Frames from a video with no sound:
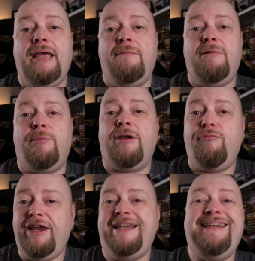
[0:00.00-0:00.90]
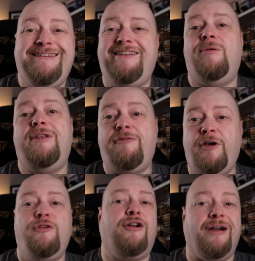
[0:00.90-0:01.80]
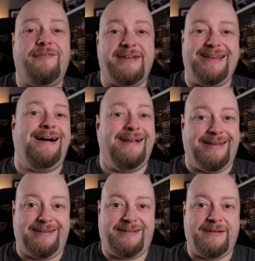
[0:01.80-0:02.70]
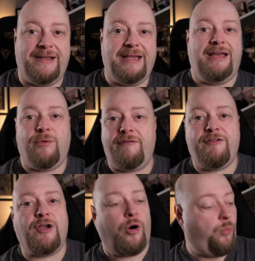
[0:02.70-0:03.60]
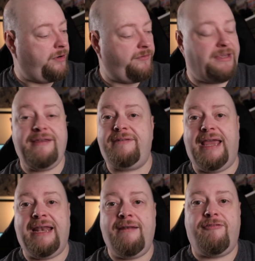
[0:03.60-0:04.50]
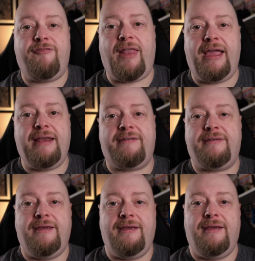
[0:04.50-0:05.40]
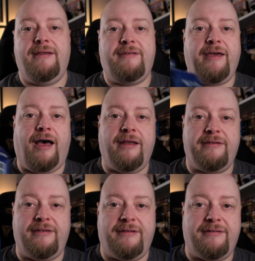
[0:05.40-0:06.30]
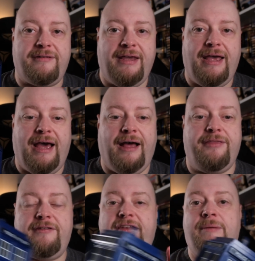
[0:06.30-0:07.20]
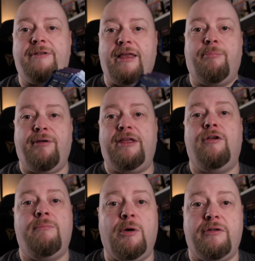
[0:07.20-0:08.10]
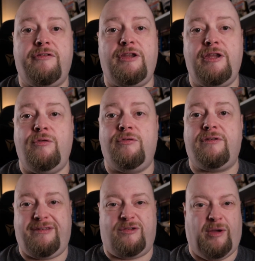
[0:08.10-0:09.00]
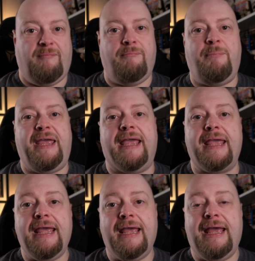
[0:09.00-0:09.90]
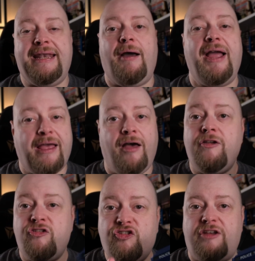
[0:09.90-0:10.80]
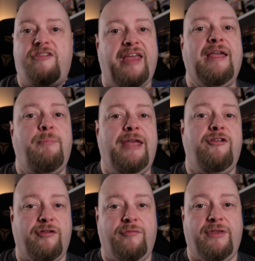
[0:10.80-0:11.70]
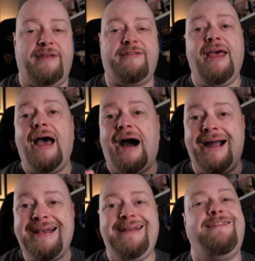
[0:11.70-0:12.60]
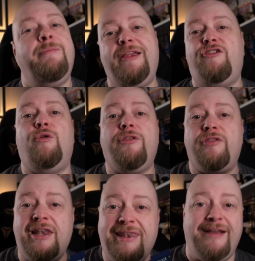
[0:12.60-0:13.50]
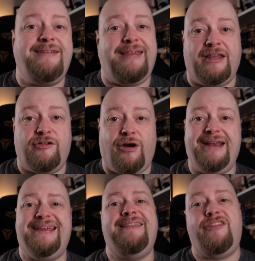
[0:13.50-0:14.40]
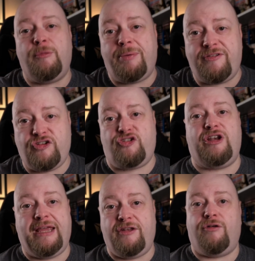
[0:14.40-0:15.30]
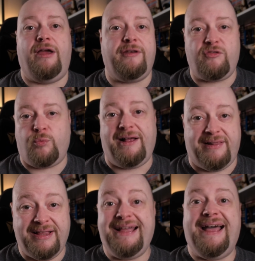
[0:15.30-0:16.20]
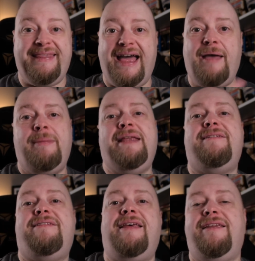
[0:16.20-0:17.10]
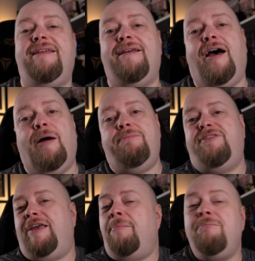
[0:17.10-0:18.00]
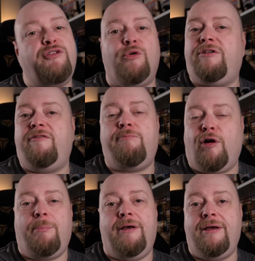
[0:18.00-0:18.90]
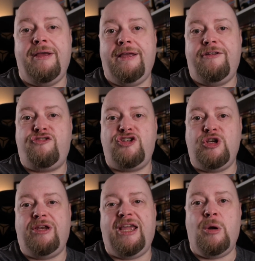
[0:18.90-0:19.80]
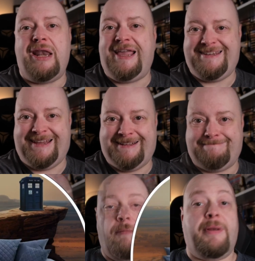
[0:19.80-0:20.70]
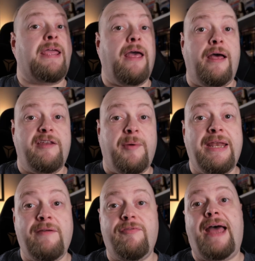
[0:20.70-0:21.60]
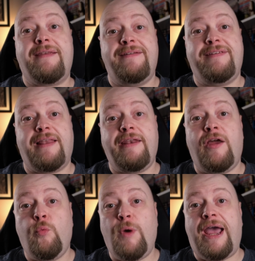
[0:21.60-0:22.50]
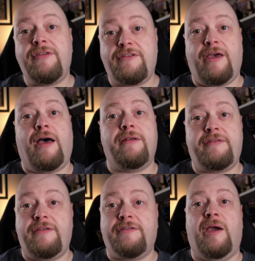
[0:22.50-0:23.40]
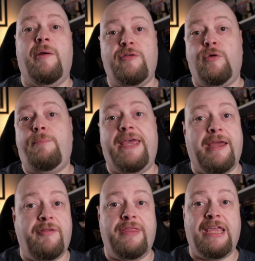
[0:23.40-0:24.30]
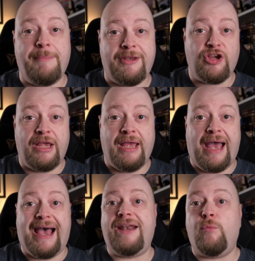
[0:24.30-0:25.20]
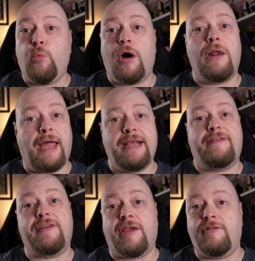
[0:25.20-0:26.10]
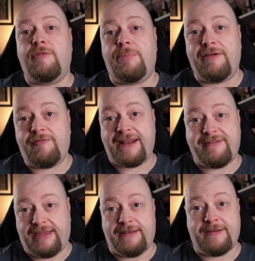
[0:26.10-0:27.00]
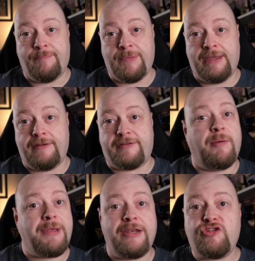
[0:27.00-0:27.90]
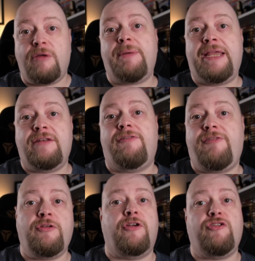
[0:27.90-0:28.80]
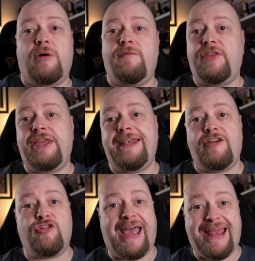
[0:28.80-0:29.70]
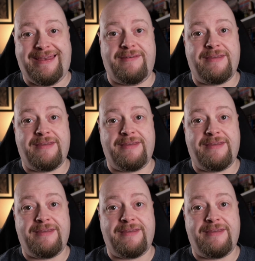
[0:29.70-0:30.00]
but what I really need to do is photograph a TARDIS. Well, I've got one of these in-flight TARDISes that seems like a pretty good model to use because it's quite big. Now, I can't just take a picture of this. I need to make sure that the lighting is right and that the positioning is right as well. And that means setting up some sort of proper studio lighting. But I can't do any of that until I know where the TARDIS is going to appear in the image and what lights are going to be affecting it. So I'm going to jump into Photoshop for the initial edit.